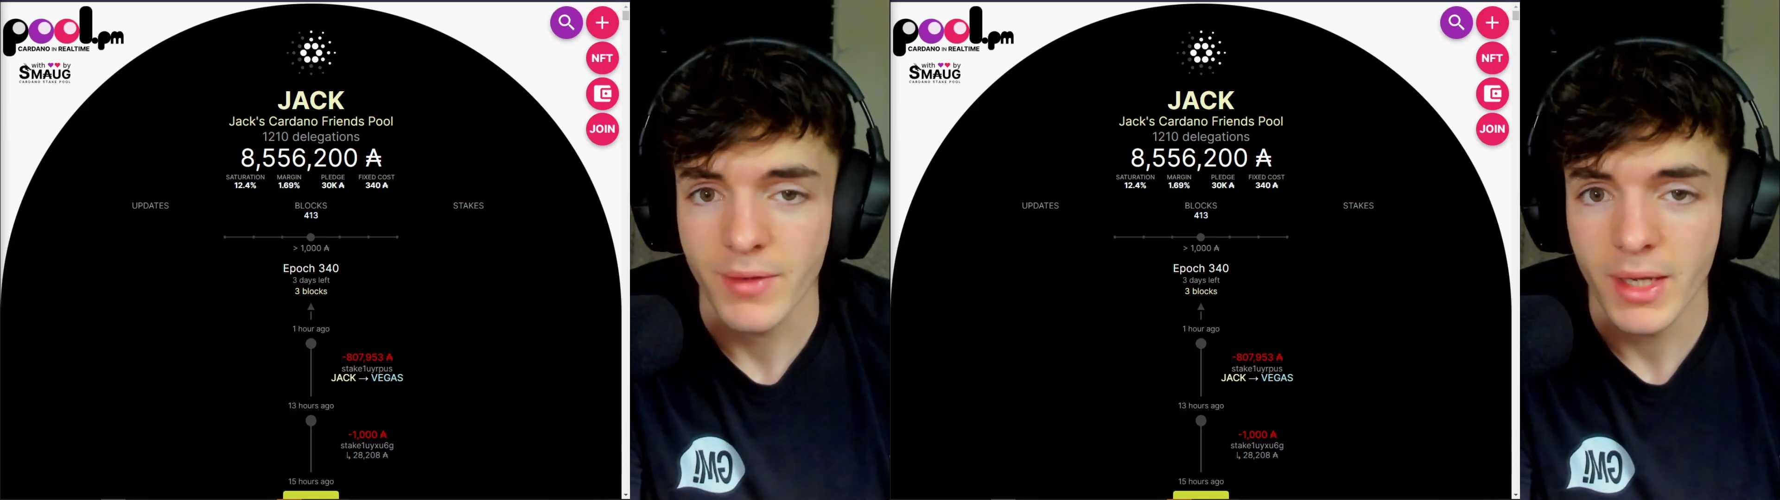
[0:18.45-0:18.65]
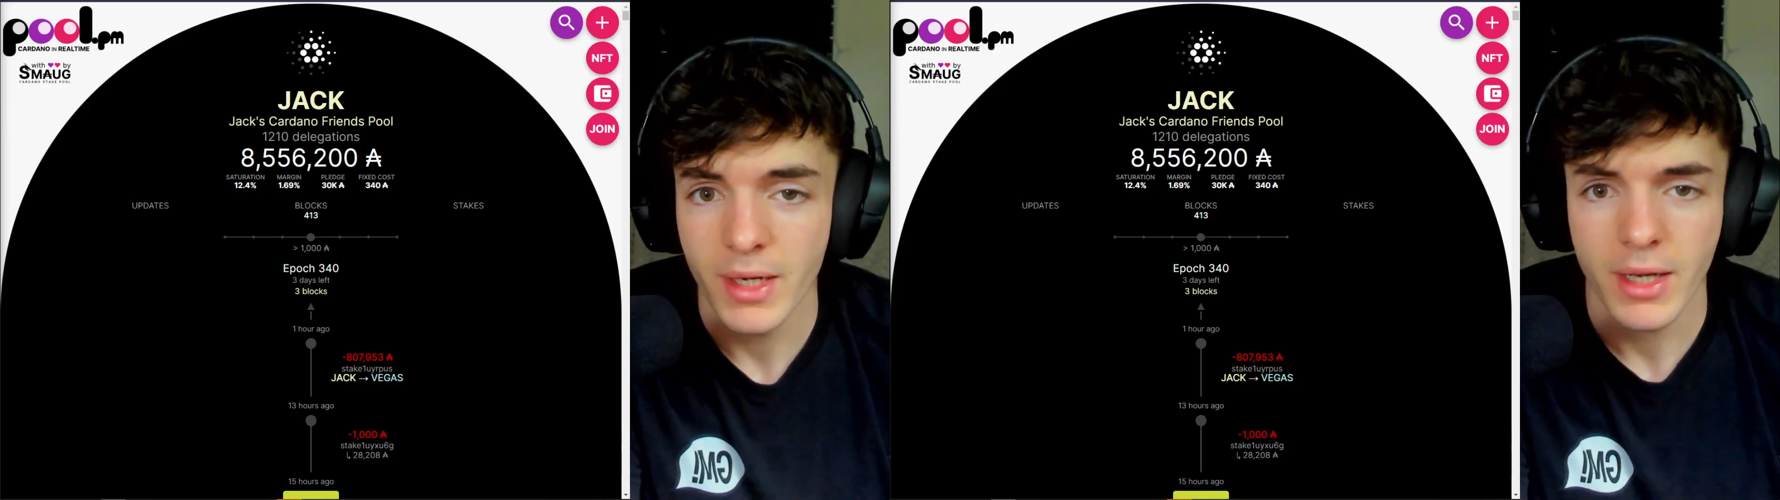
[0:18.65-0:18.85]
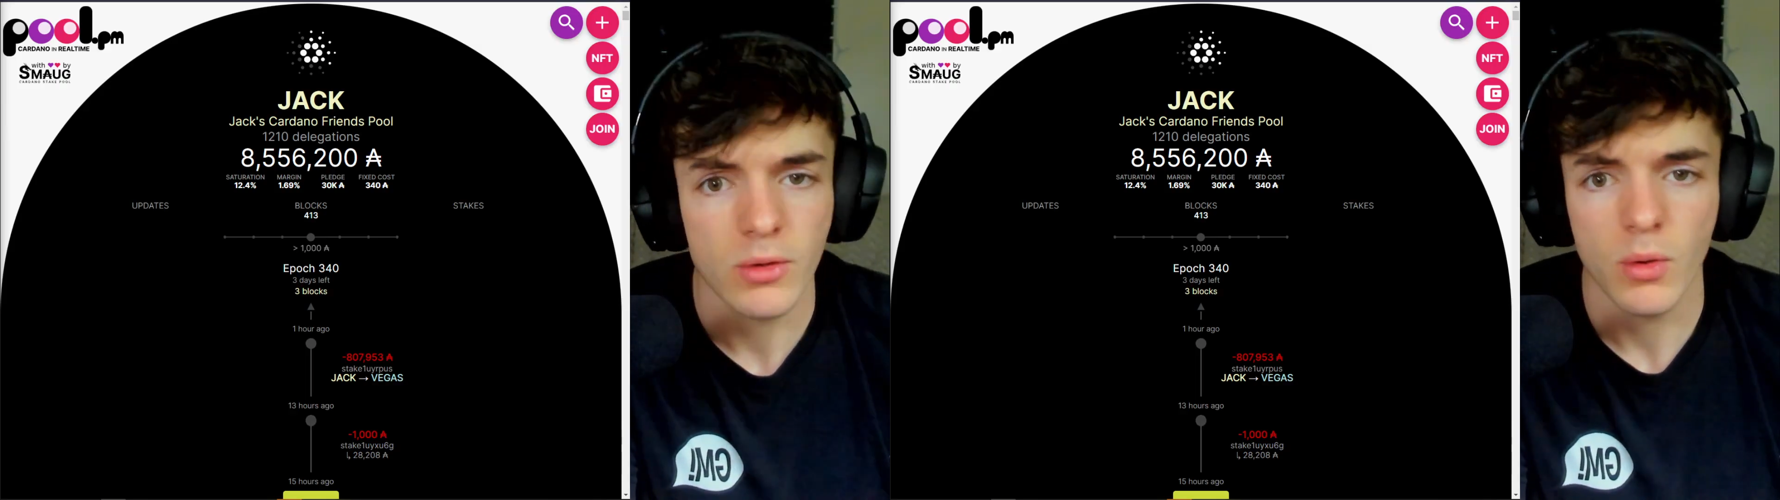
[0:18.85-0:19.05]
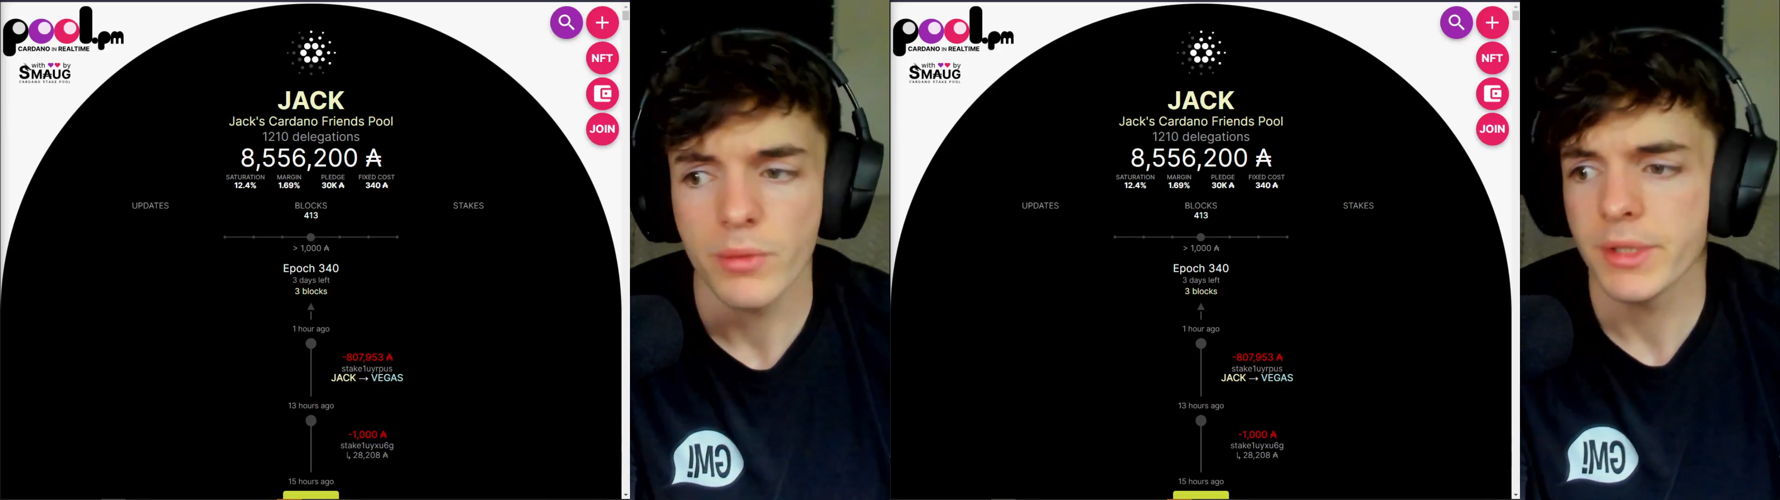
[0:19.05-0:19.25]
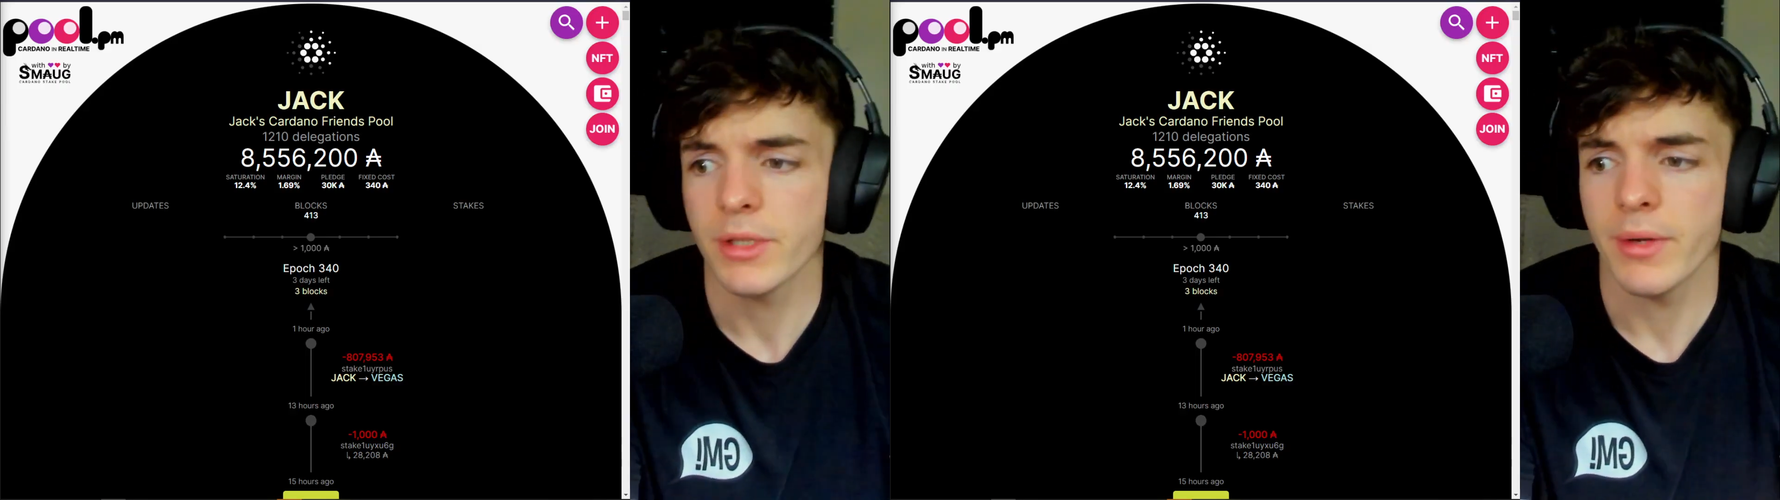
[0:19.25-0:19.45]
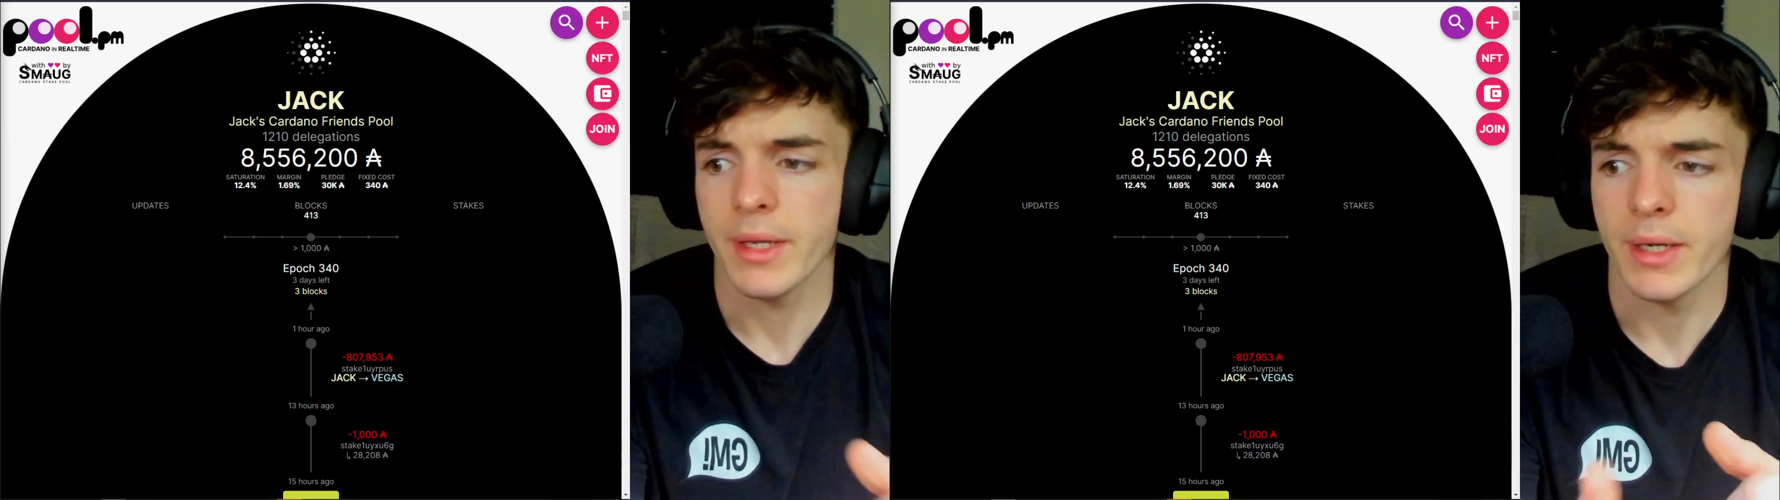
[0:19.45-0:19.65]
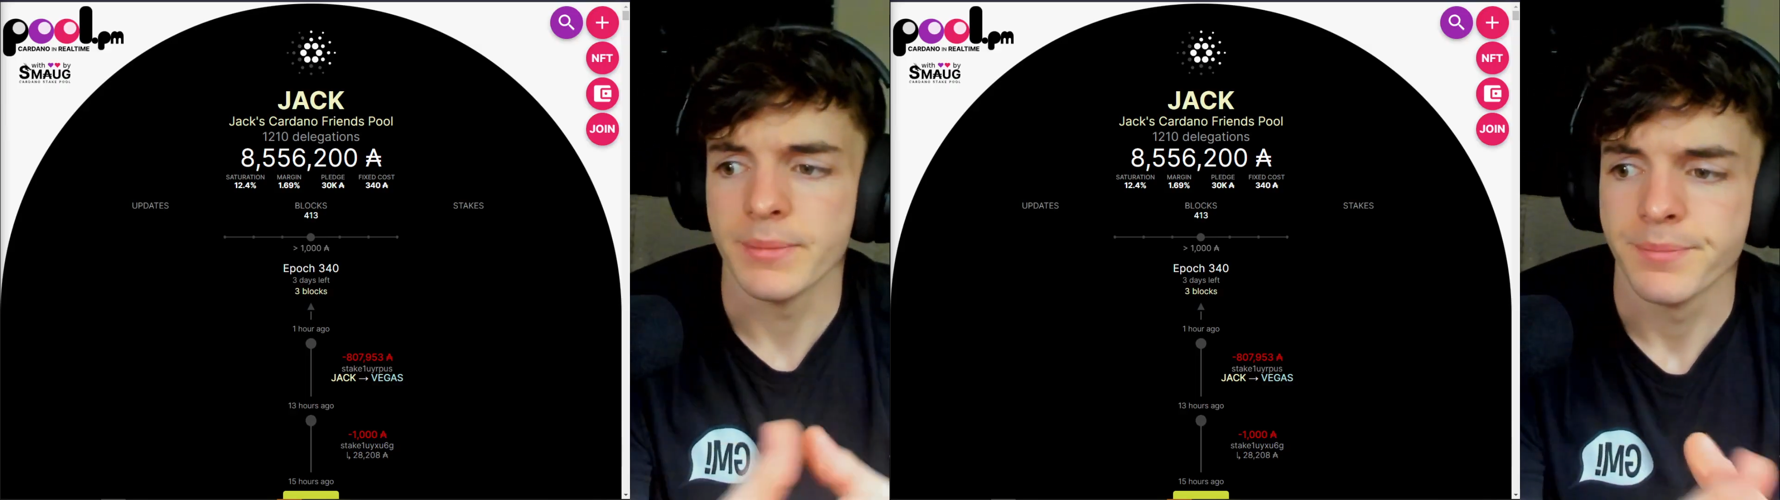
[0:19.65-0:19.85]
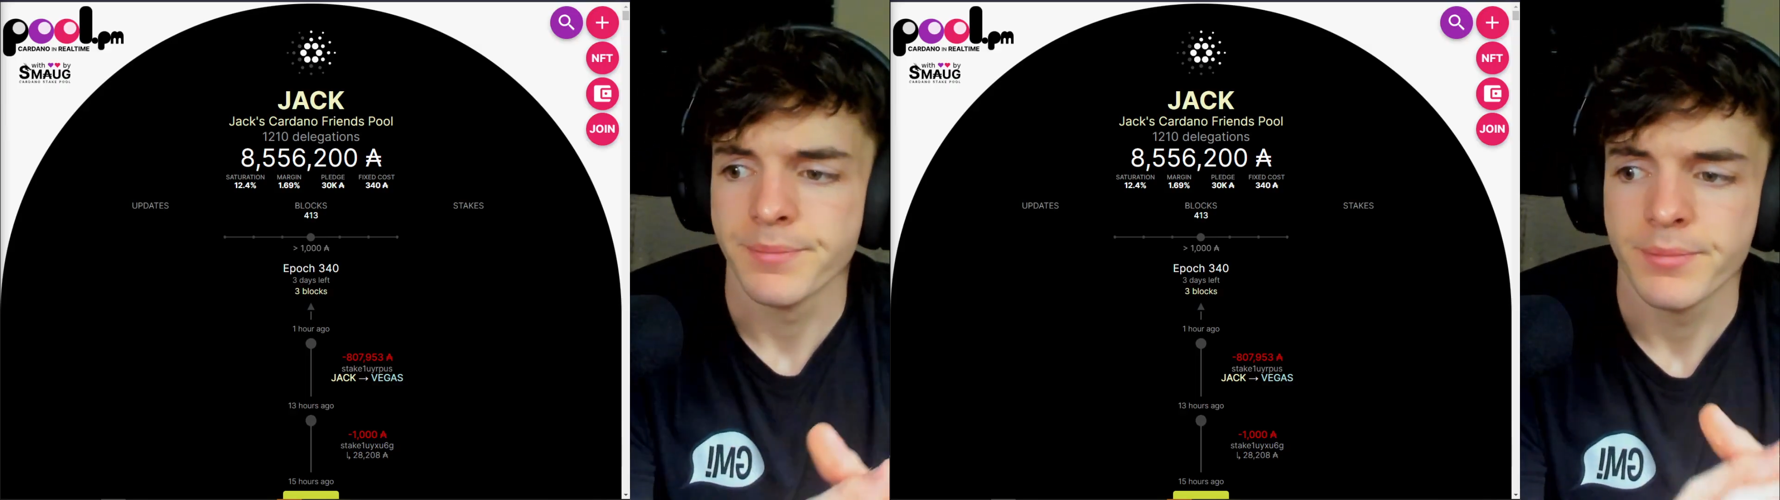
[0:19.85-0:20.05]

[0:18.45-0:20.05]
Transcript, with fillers: ADA and you're holding your ADA,